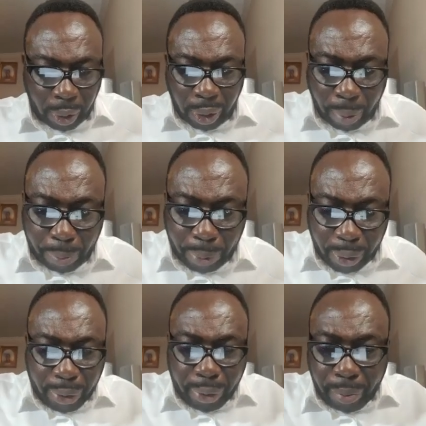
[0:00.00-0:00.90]

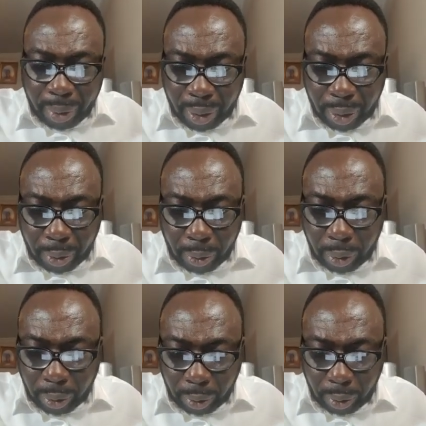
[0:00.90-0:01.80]
opinion, man.
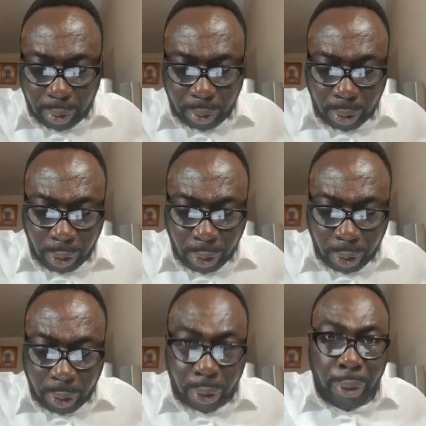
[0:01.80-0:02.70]

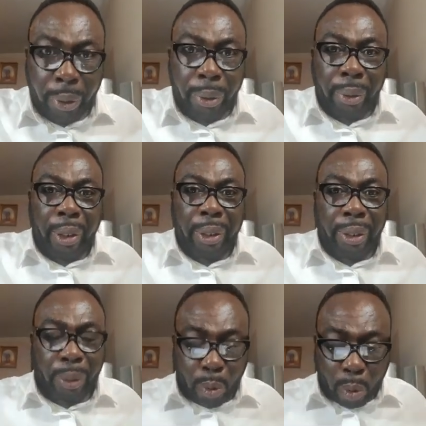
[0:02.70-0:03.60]
Oh,
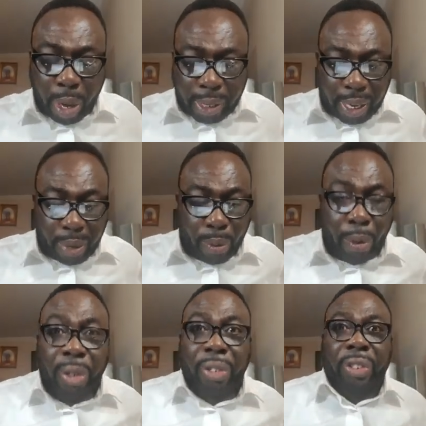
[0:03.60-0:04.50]
yes. What can
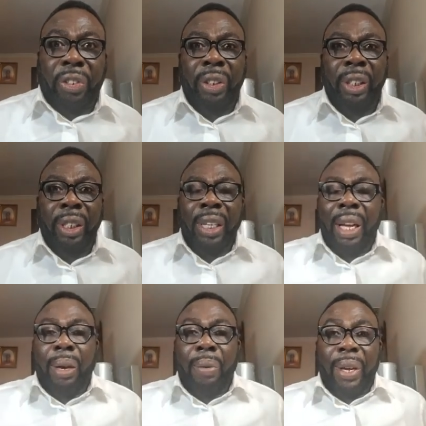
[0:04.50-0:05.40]
wash
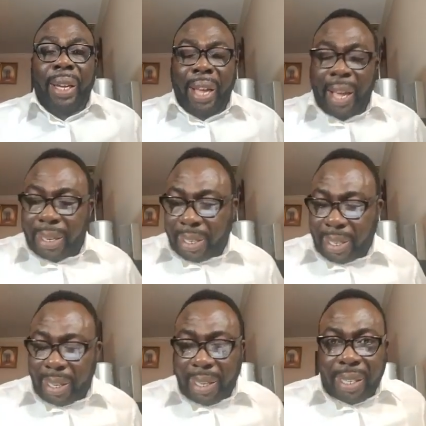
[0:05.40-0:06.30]
away our
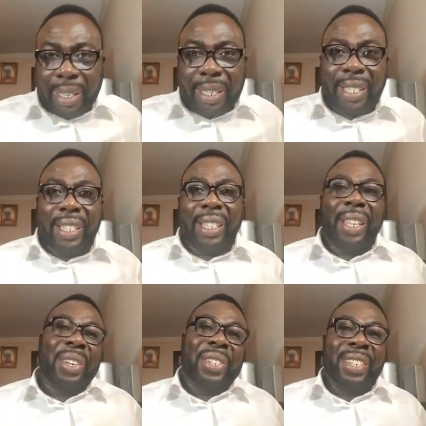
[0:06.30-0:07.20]
sins?
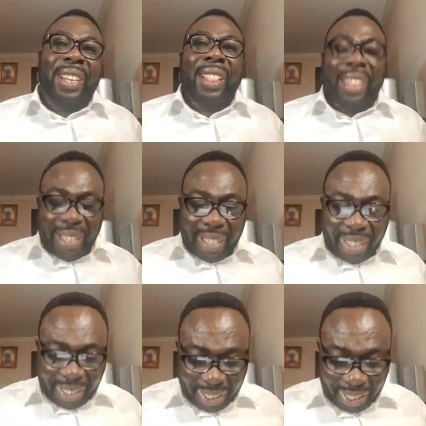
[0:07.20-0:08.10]
There is
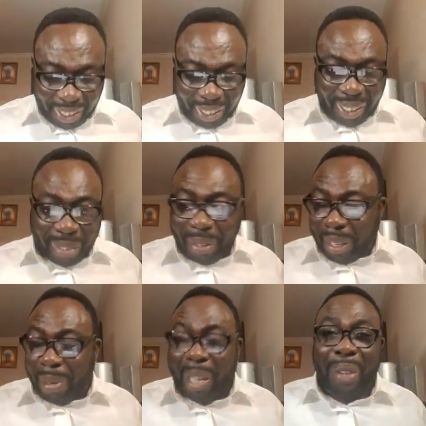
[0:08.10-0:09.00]
nothing but
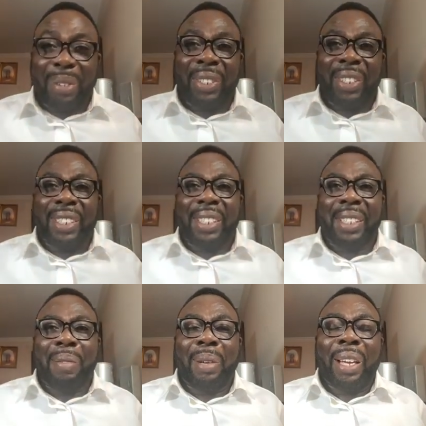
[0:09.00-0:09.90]
the blood of
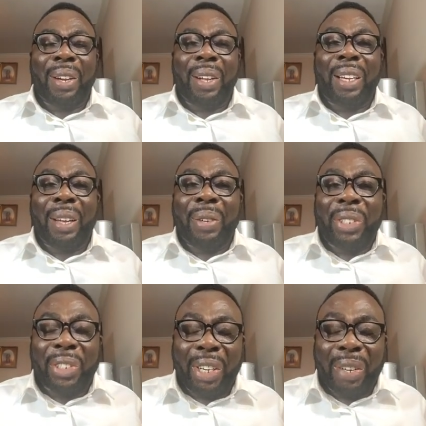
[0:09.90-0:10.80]
Jesus, the blood that was
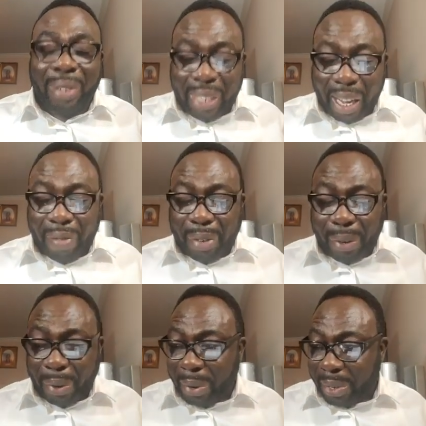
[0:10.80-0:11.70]
shed on Calvary
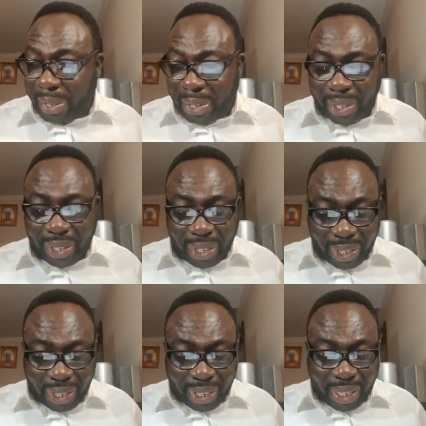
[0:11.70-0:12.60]
Cross,
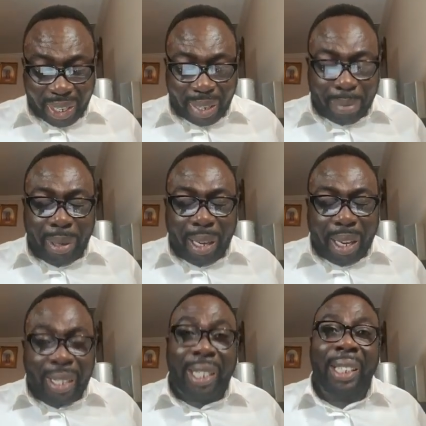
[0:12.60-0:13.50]
the blood